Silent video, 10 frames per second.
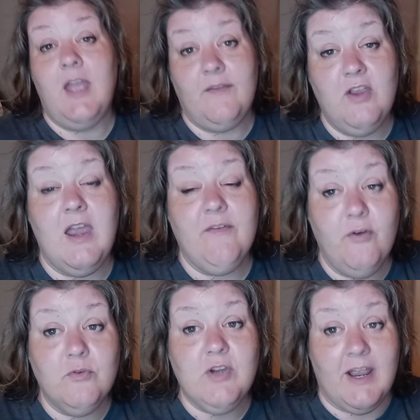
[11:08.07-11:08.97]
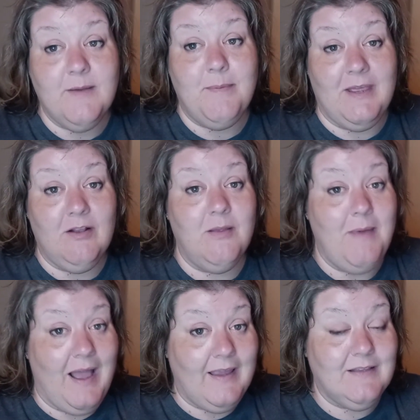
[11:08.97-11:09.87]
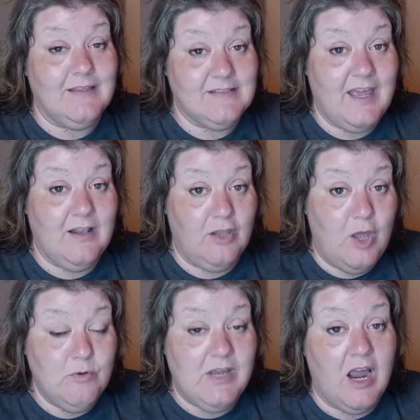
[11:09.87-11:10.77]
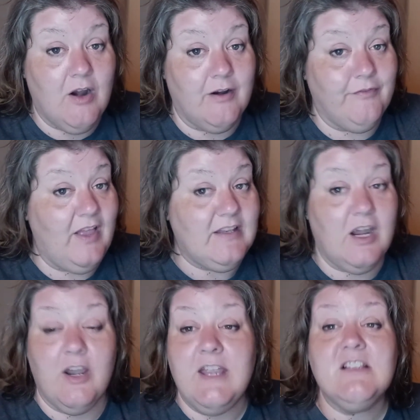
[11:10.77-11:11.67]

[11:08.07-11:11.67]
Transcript: Have you ever tried to pedal a bike that's got a low tire or a flat tire?